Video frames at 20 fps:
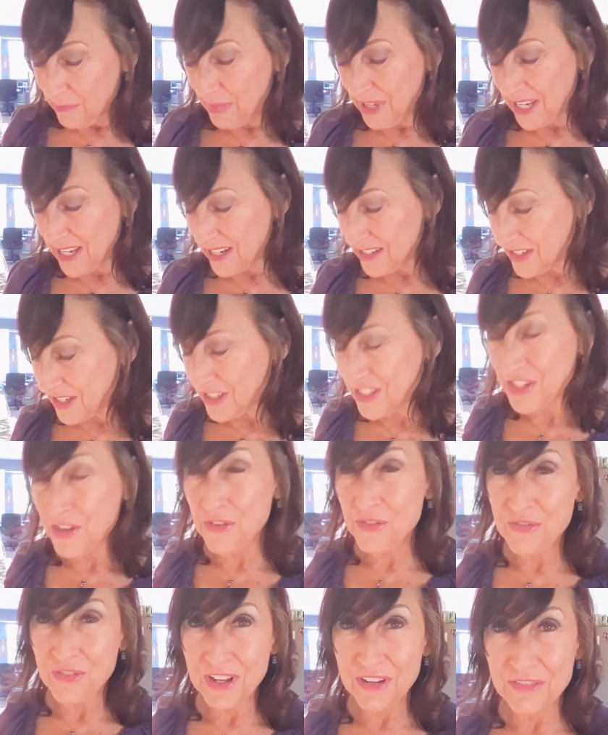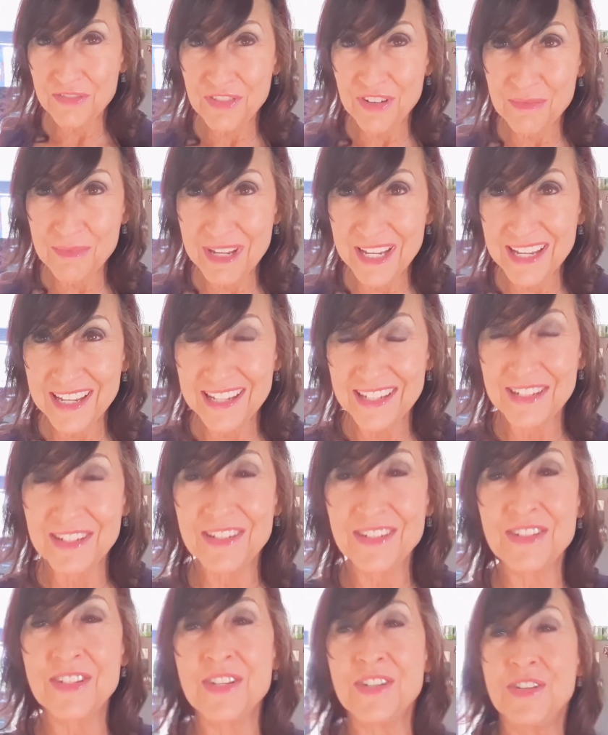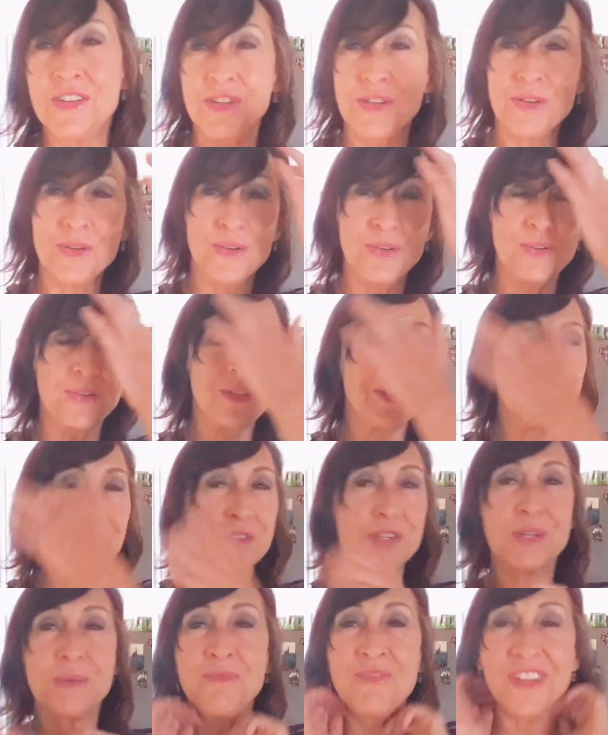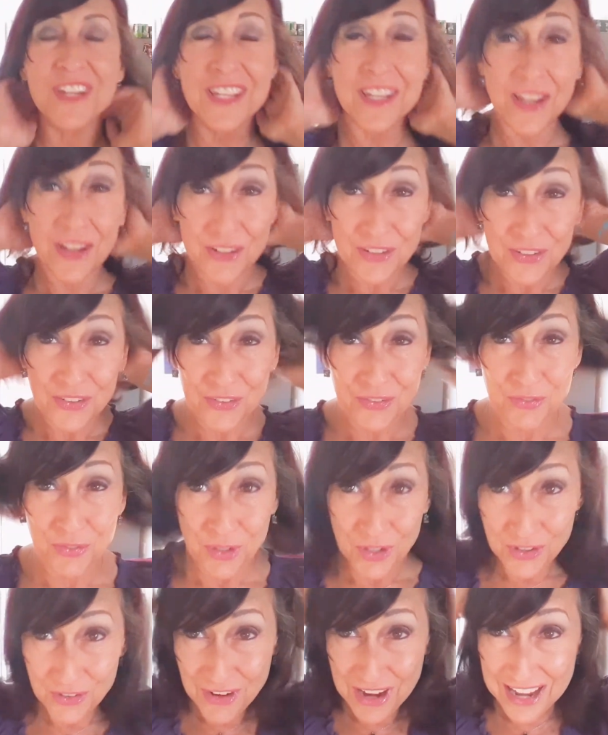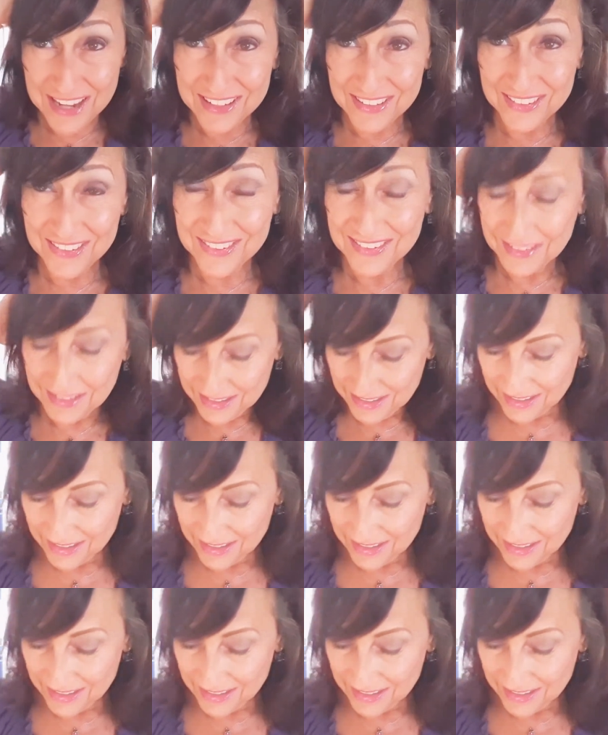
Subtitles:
because it's so fun for me to do YouTube videos for you guys,